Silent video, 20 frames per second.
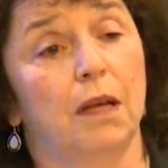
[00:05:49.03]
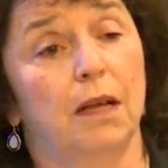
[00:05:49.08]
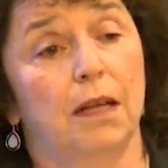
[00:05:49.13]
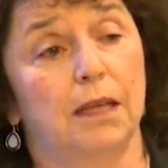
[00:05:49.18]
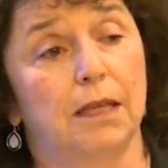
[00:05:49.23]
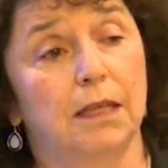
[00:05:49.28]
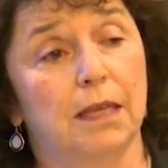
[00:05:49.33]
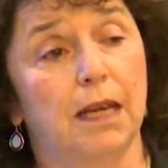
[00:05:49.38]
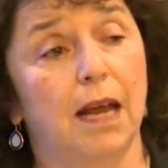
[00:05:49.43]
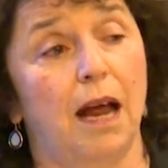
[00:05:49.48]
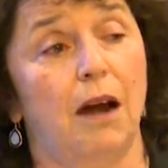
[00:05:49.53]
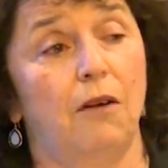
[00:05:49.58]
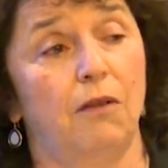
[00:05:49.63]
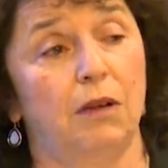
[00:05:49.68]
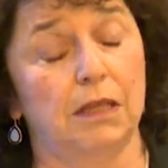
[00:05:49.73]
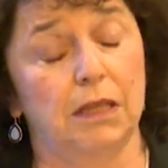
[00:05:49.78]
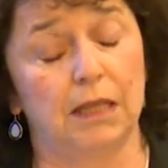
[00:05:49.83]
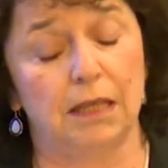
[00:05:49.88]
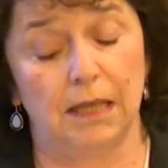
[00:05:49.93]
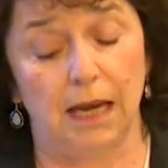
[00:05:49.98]
its
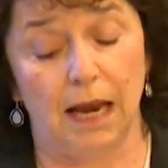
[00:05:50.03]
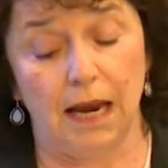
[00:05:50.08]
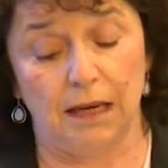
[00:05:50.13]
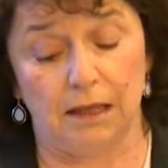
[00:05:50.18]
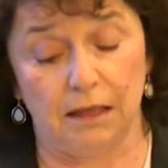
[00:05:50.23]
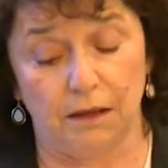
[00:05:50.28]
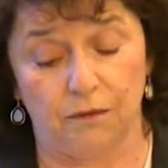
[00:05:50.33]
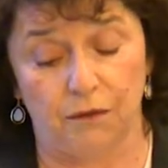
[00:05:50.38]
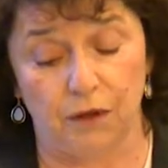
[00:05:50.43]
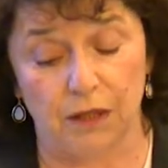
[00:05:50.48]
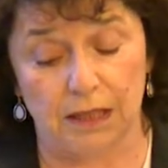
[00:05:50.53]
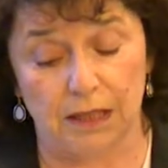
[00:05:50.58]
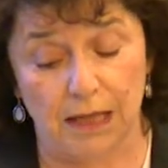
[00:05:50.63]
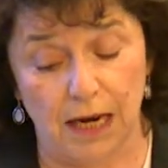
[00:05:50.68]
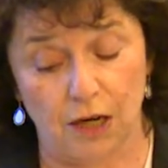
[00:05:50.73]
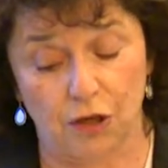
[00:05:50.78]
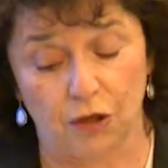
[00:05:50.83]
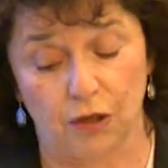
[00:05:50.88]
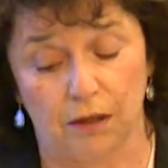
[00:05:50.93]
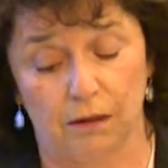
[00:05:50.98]
current state of
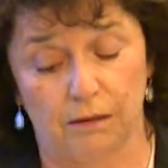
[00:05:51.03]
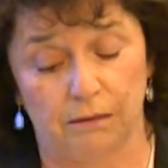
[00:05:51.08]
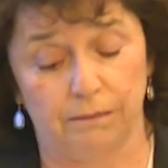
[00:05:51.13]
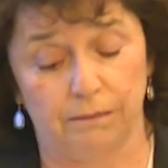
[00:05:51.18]
recession.